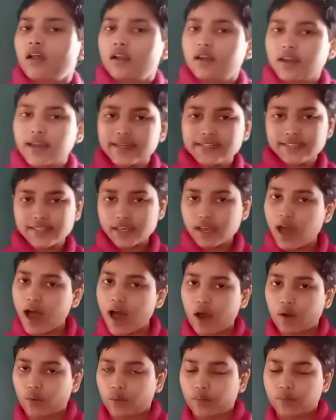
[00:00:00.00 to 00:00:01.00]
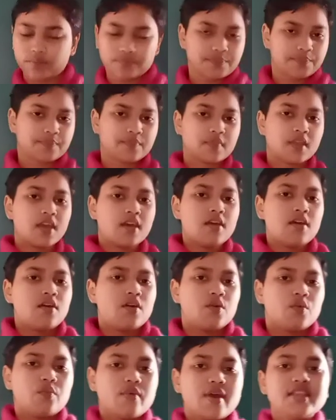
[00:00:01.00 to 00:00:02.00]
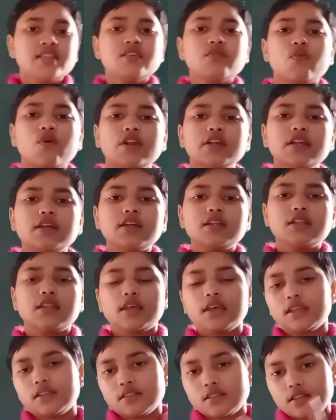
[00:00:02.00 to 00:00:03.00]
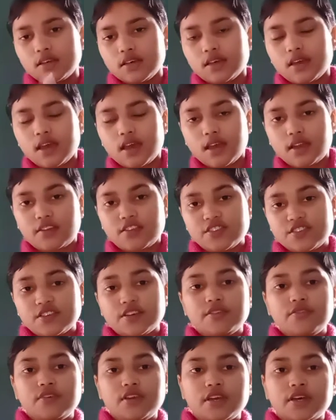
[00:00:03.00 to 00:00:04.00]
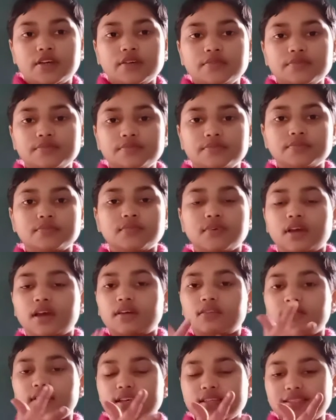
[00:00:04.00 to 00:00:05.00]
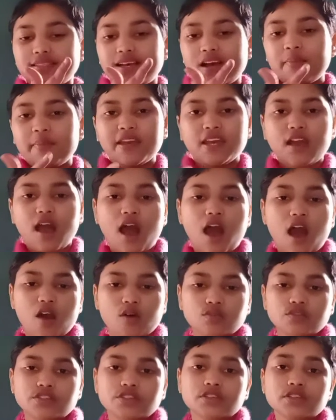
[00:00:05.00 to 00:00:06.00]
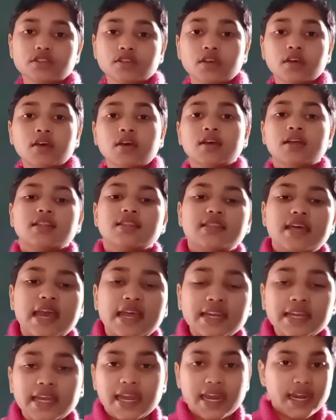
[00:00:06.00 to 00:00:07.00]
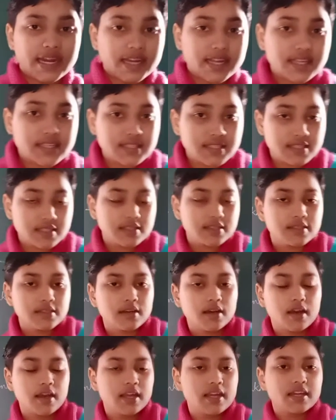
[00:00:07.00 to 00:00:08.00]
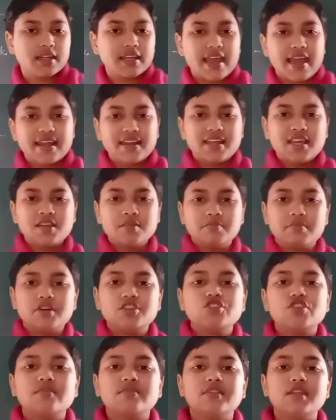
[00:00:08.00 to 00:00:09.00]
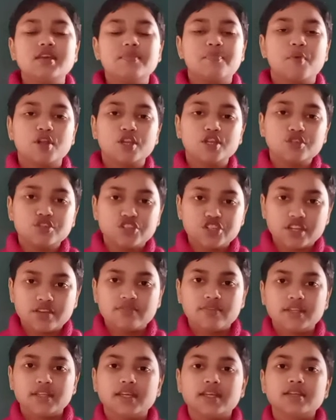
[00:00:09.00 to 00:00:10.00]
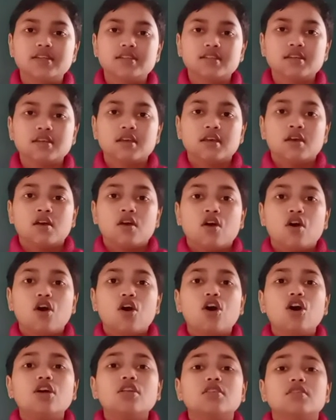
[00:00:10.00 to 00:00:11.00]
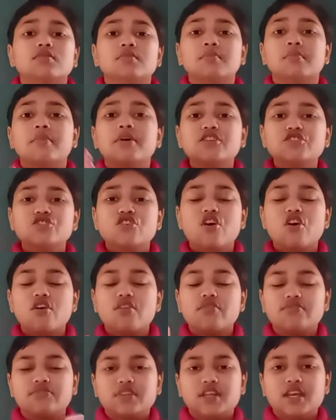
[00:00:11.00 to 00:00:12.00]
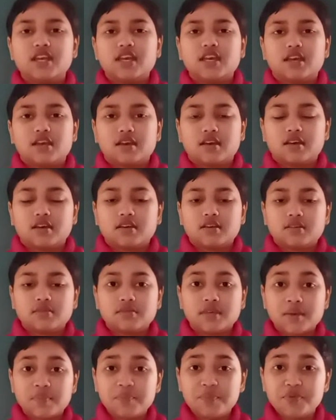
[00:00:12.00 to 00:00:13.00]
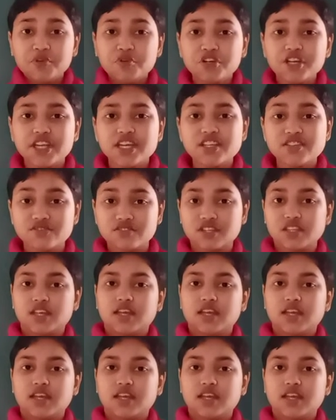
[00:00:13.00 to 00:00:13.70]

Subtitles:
Let's see how. When the water in the reservoir is coming out, then it is carrying much of the pollution with it, or much of the impurities with